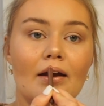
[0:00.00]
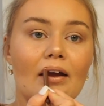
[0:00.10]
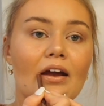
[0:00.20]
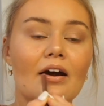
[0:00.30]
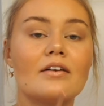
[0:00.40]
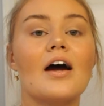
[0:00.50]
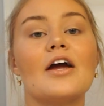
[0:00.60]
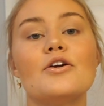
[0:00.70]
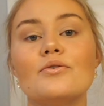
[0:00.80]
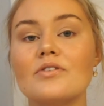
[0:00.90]
and I
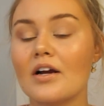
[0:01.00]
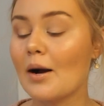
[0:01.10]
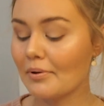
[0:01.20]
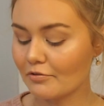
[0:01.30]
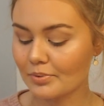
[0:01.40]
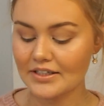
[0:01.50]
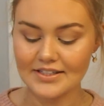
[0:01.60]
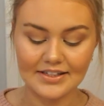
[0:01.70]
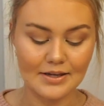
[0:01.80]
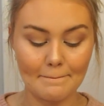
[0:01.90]
use a couple of presets.